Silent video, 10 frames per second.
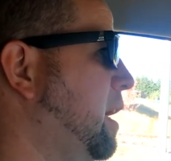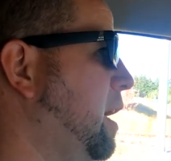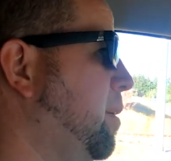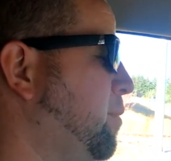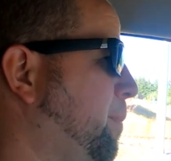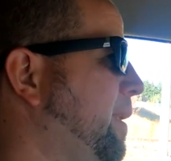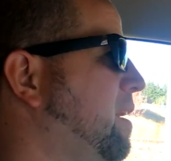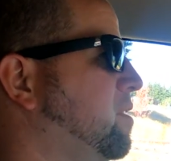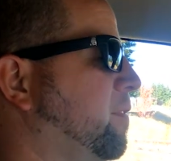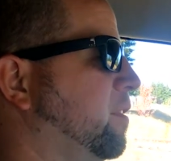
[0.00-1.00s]
Um, the
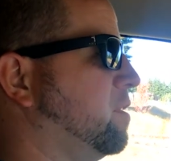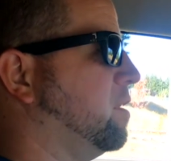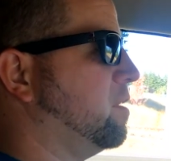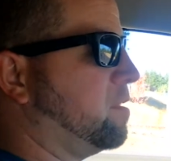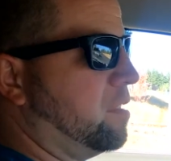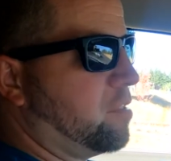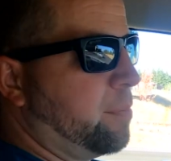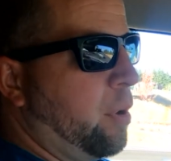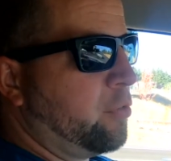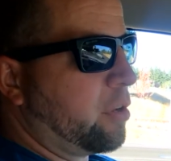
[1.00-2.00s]
biggest difference is, is
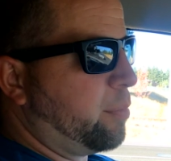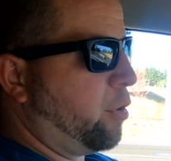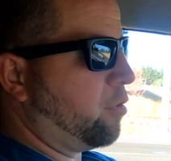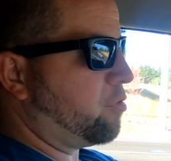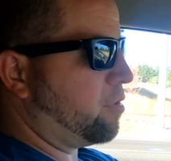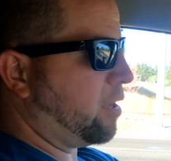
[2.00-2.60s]
the Baltic birch,